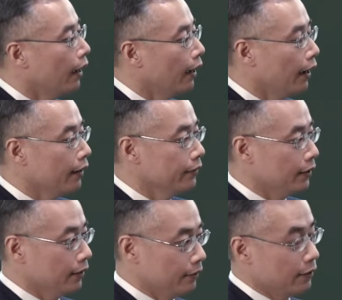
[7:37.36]
And
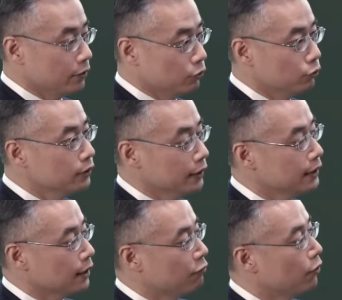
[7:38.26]
to do
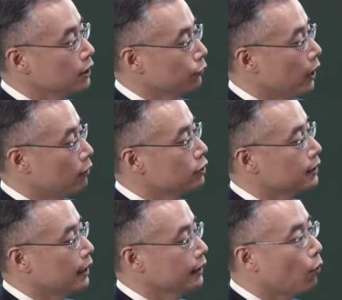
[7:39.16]
this, of course, we have to
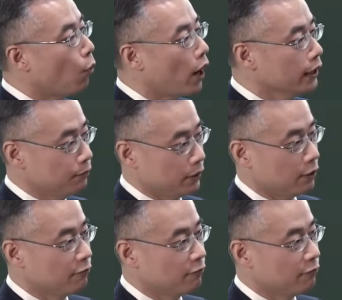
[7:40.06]
study quite a bit of